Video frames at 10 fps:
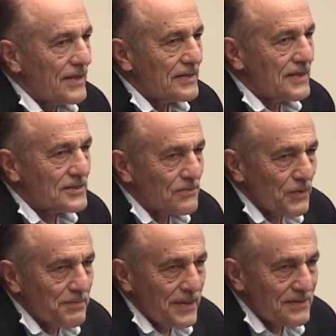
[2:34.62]
that this
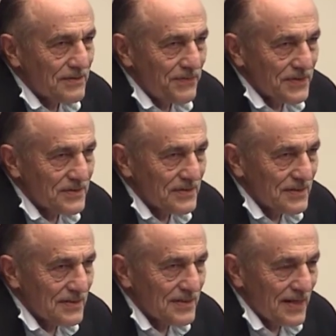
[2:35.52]
would be sufficient to
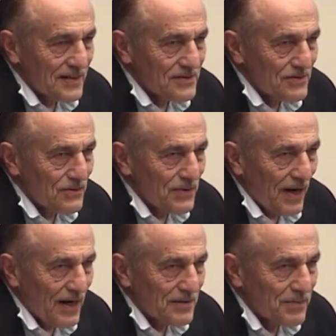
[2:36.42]
get us through
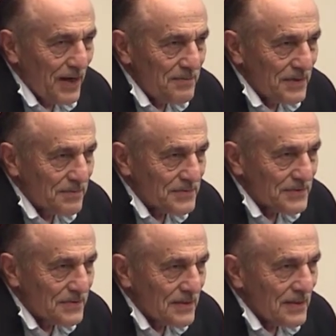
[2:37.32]
hard
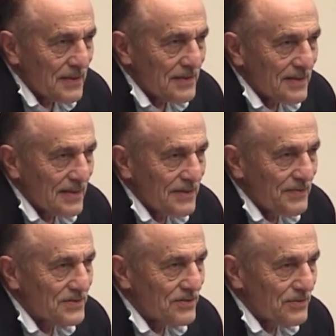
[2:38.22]
problems, to leave
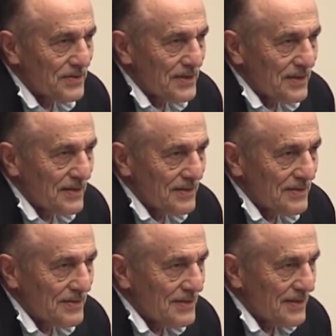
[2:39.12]
it to the,
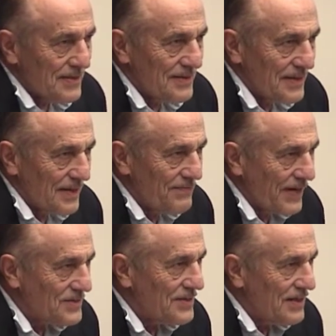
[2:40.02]
the
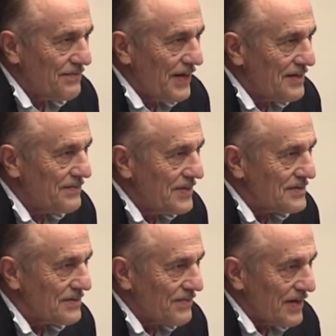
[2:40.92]
invent
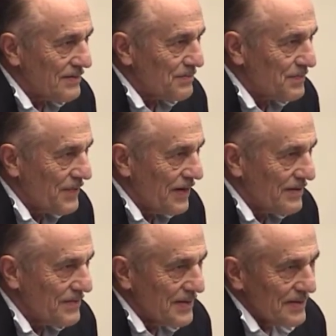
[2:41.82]
inventiveness of our, our